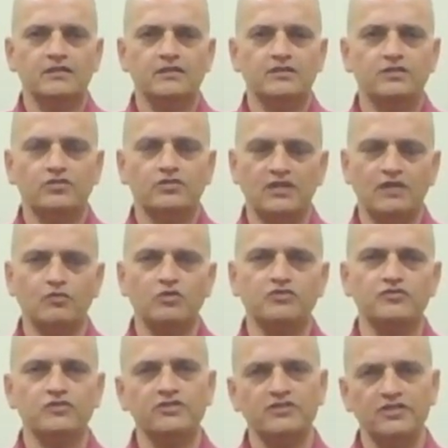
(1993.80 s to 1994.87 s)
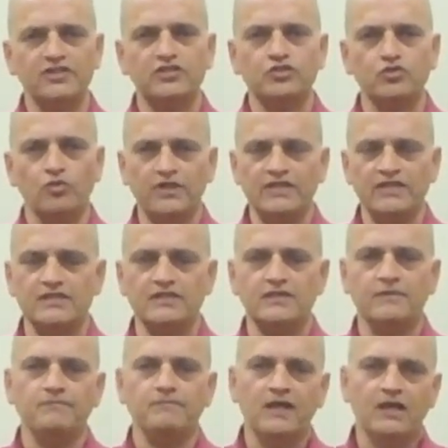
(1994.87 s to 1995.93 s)
So that was for the wrist joints.
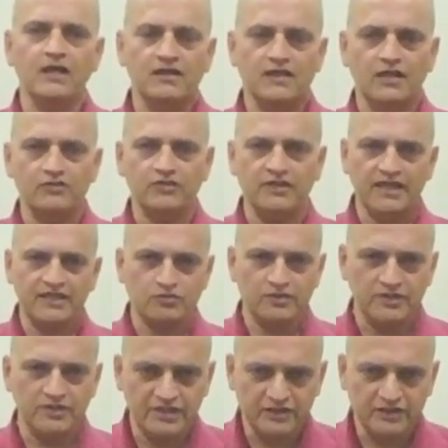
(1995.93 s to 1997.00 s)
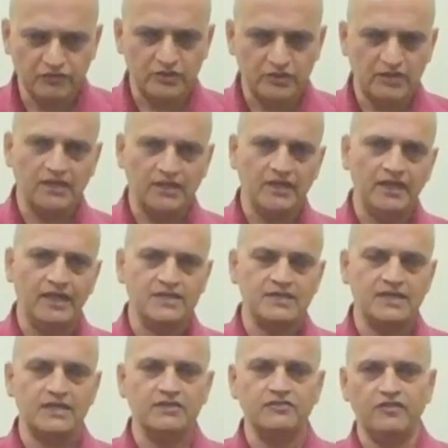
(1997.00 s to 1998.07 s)
Now the next one is for the hands
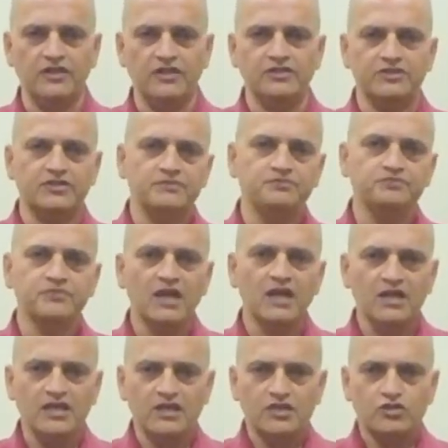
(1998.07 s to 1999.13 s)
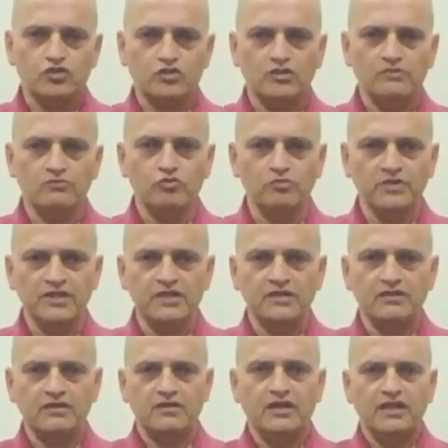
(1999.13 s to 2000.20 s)
and the fingers. So the movement,
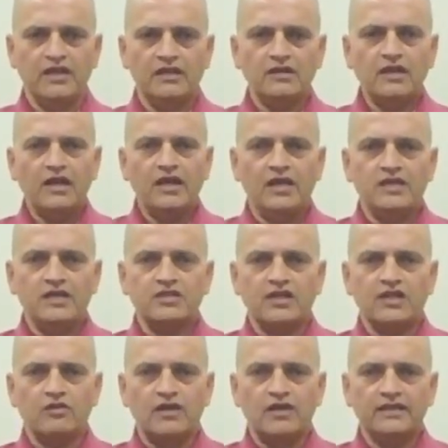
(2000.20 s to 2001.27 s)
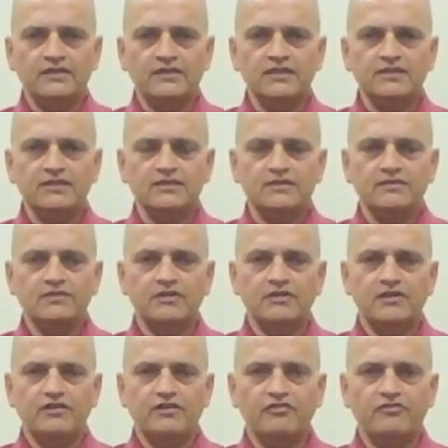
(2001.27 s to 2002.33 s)
again, hands are out like this.
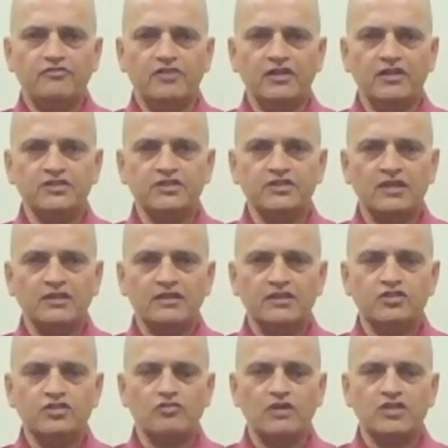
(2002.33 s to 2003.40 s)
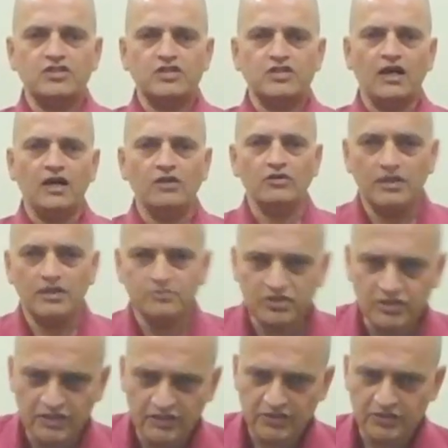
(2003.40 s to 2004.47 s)
Fingers are stretched out. I'm just
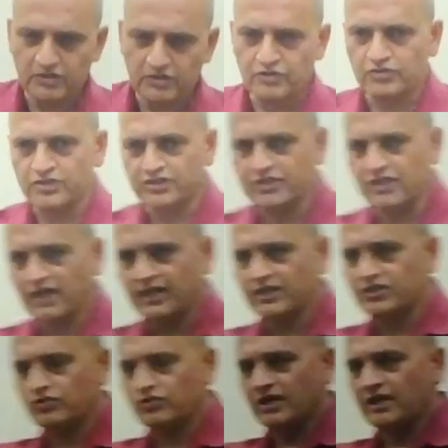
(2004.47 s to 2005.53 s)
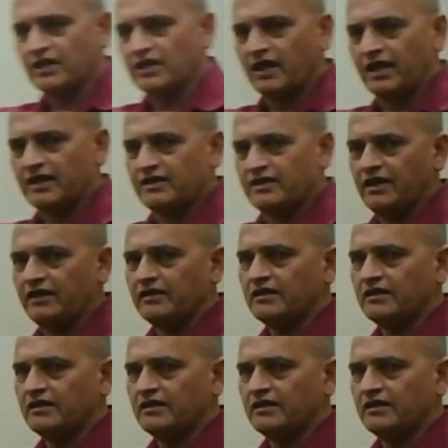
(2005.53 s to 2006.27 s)
going to turn to the side so you get an idea.